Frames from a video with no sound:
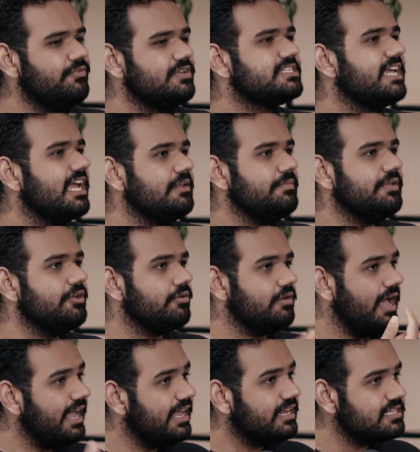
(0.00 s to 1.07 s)
This can be
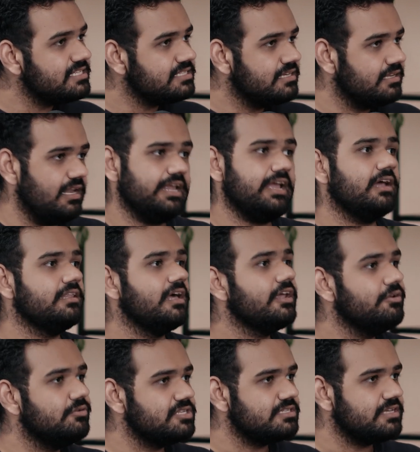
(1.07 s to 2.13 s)
your iris, like
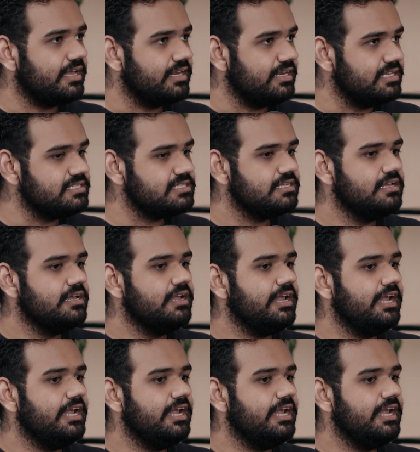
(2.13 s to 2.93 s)
Aadhaar uses iris.